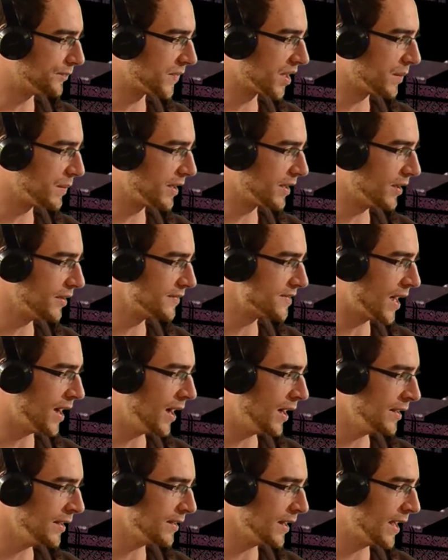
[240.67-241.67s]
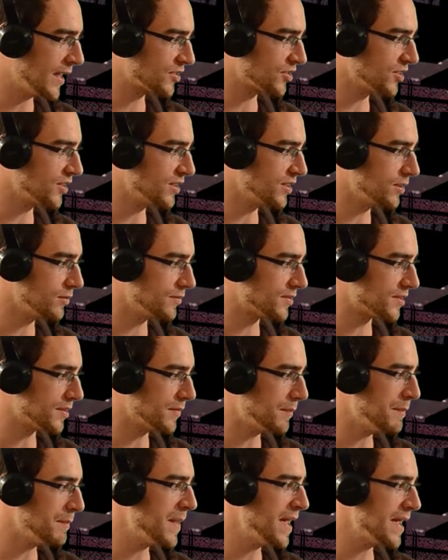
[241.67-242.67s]
because I actually used to
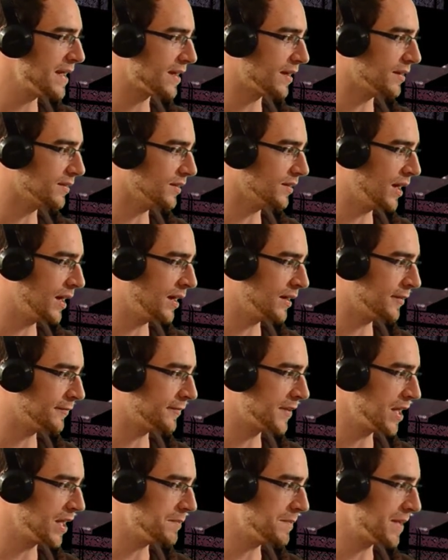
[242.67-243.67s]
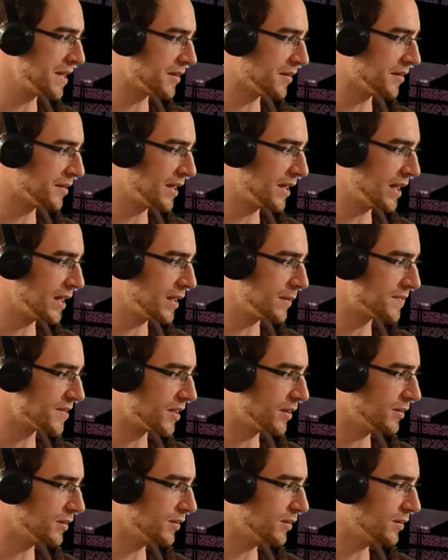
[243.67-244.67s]
make a lot of Game Maker games
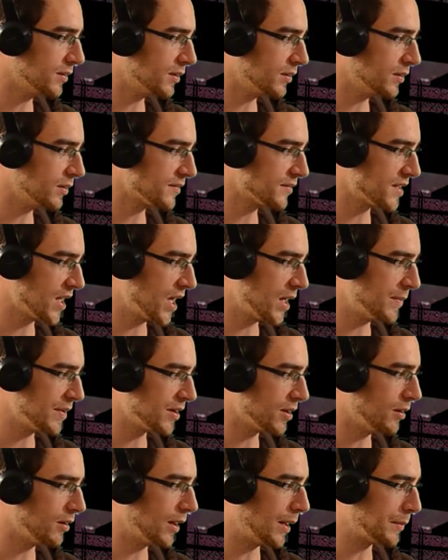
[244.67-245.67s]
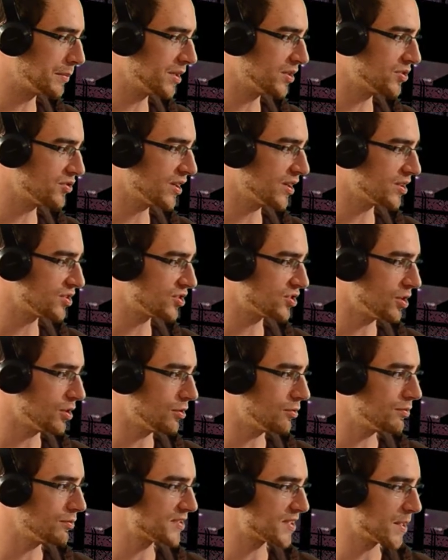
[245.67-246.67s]
a long time ago. I'm going to try to
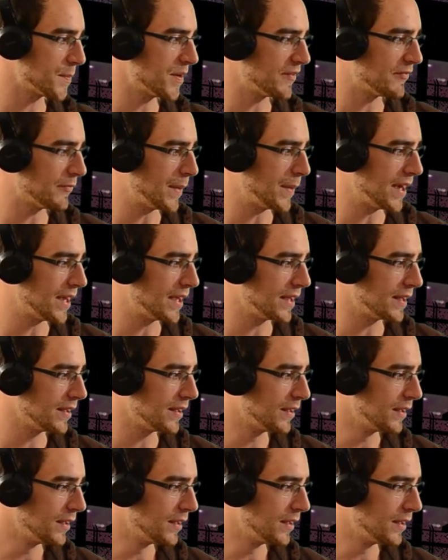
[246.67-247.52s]
show some of my...